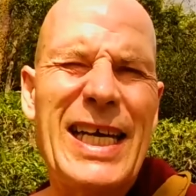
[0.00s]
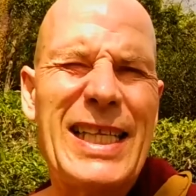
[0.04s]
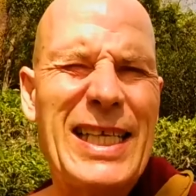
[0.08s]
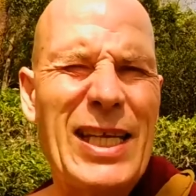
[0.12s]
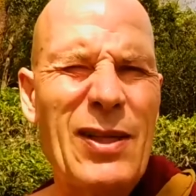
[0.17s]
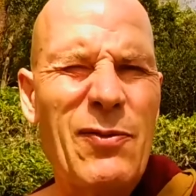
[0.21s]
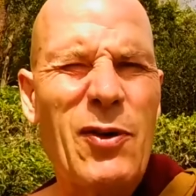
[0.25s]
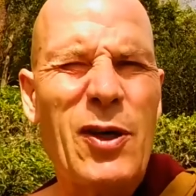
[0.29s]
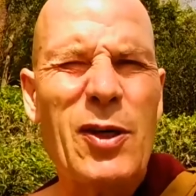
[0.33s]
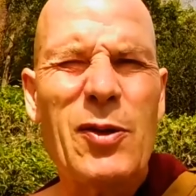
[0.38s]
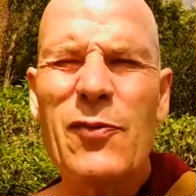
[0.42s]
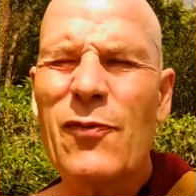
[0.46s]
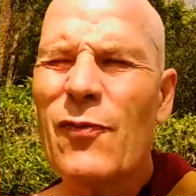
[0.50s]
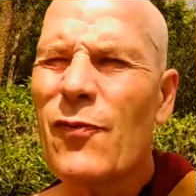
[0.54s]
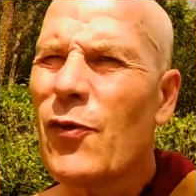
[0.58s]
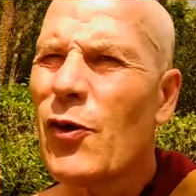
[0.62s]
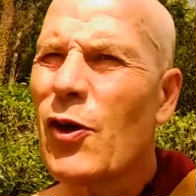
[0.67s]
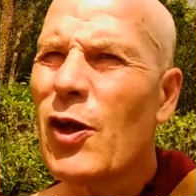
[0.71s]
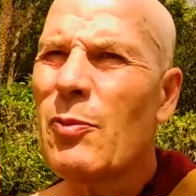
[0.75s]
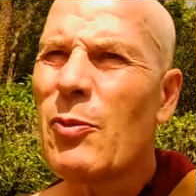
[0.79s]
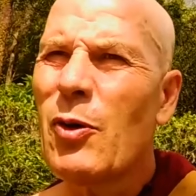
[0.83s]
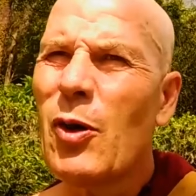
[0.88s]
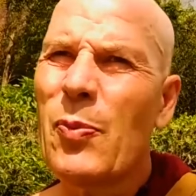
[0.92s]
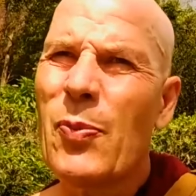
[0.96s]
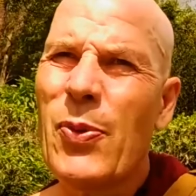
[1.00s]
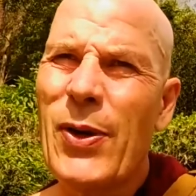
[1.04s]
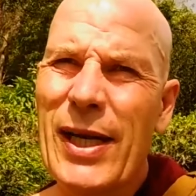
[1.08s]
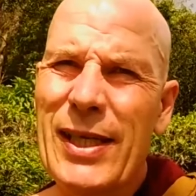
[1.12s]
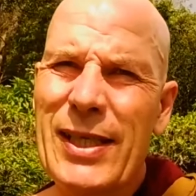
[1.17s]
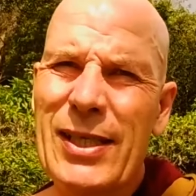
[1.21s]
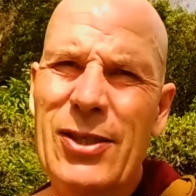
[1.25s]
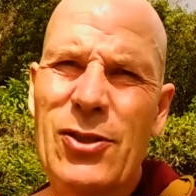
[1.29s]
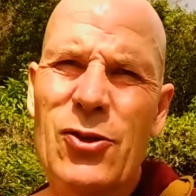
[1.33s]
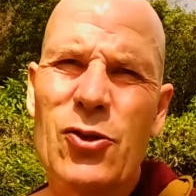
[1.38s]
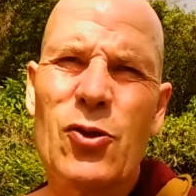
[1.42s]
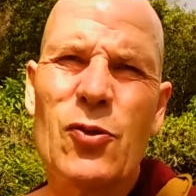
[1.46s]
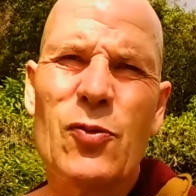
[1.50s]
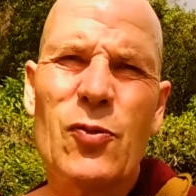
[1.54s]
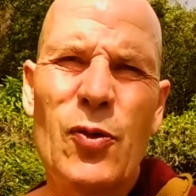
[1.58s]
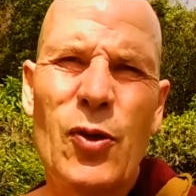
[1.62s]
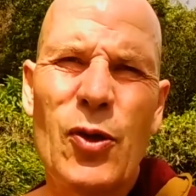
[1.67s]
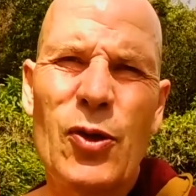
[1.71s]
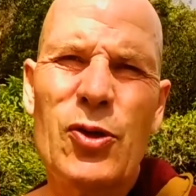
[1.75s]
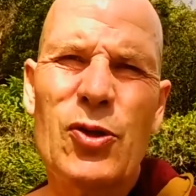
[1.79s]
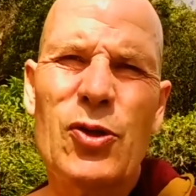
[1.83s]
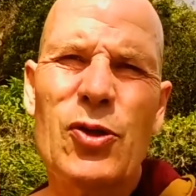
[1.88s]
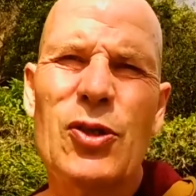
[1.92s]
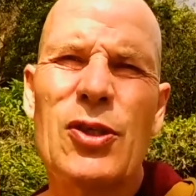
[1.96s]
and then one furthermore practice
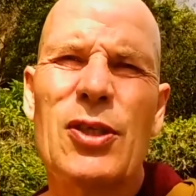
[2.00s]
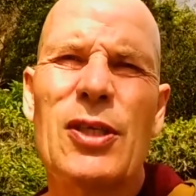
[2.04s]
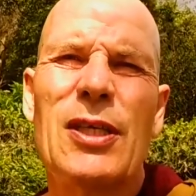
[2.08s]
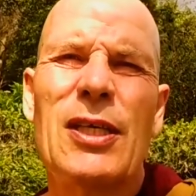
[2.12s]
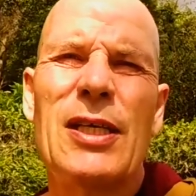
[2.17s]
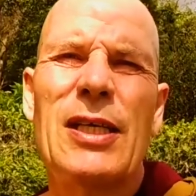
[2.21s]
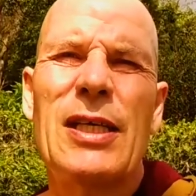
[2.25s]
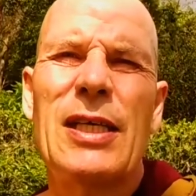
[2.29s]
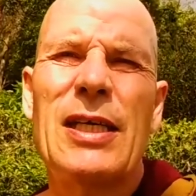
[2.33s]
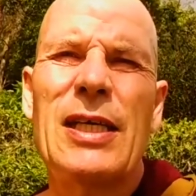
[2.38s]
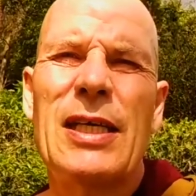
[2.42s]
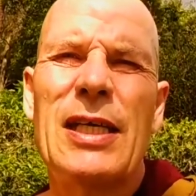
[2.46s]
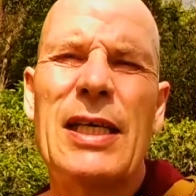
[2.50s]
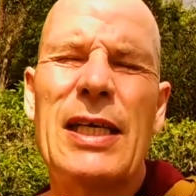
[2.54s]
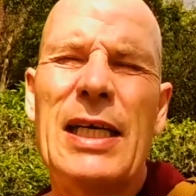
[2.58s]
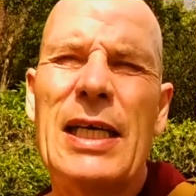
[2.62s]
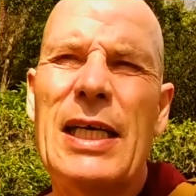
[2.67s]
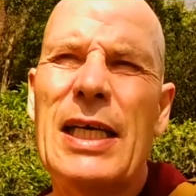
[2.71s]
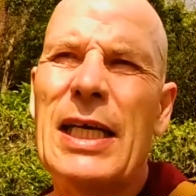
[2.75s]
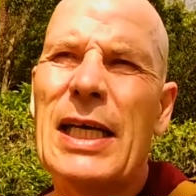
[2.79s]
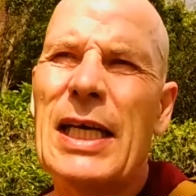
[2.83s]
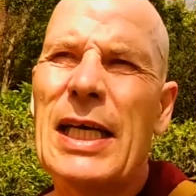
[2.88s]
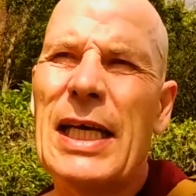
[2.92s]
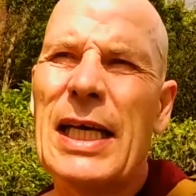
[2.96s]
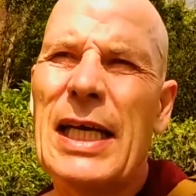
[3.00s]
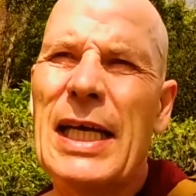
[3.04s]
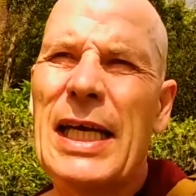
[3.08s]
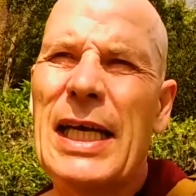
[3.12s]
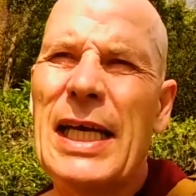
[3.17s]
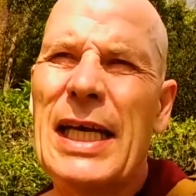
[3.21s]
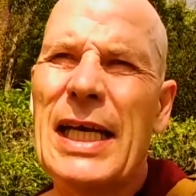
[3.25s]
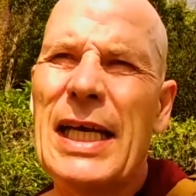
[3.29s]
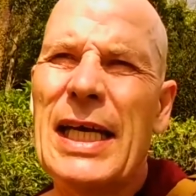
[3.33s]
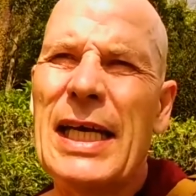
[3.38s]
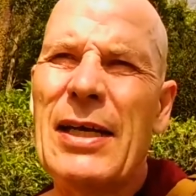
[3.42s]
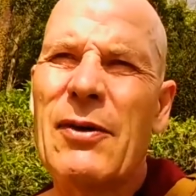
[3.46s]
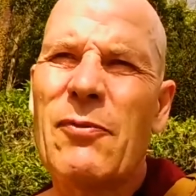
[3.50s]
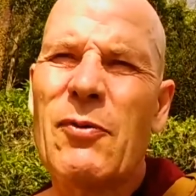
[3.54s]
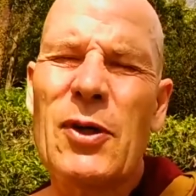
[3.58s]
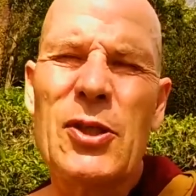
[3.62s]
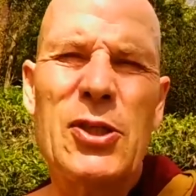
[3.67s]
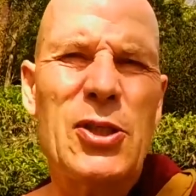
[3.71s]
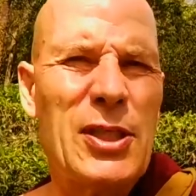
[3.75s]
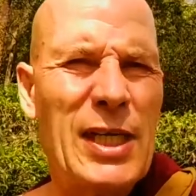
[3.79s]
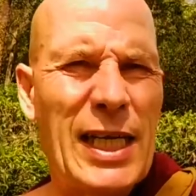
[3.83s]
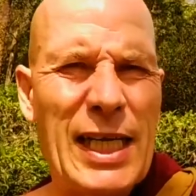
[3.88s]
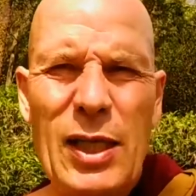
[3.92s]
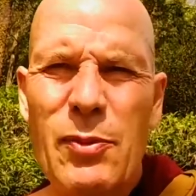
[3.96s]
towards uh,
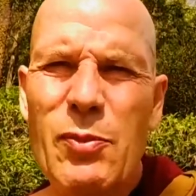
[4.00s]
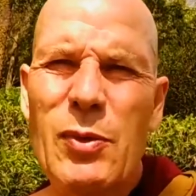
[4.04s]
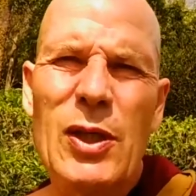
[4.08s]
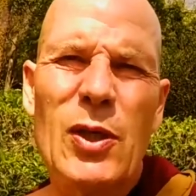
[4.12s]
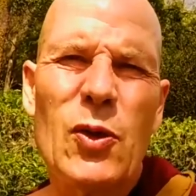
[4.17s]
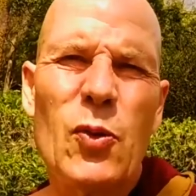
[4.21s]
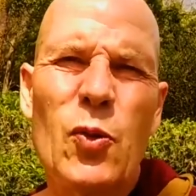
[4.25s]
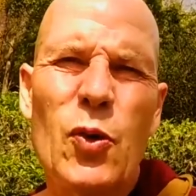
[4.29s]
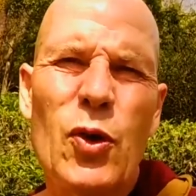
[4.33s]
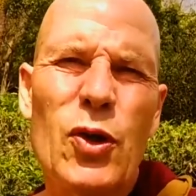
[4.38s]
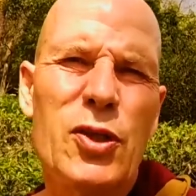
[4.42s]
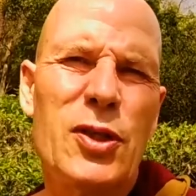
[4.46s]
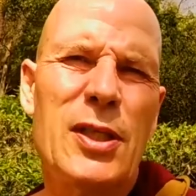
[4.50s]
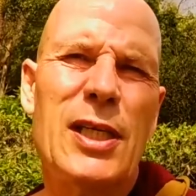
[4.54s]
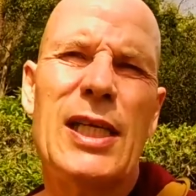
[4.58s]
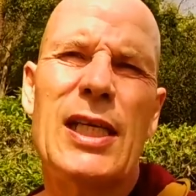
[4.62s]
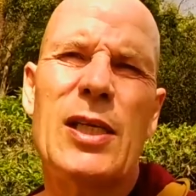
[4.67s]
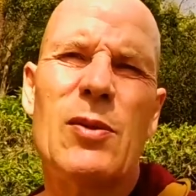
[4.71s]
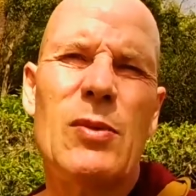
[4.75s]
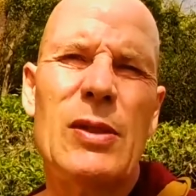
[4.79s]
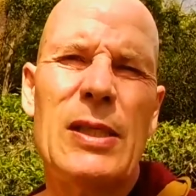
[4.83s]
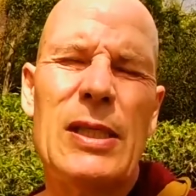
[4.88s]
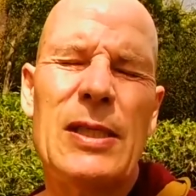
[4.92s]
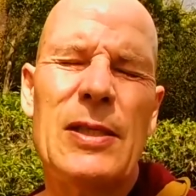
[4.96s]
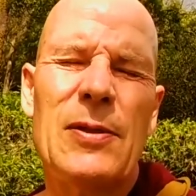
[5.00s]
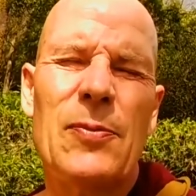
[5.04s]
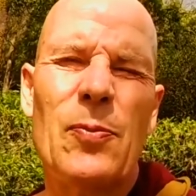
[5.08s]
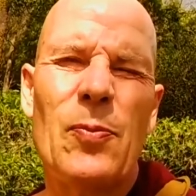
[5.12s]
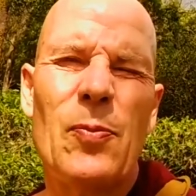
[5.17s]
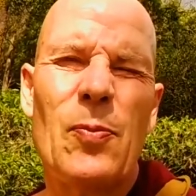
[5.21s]
one's enemy, worst enemy.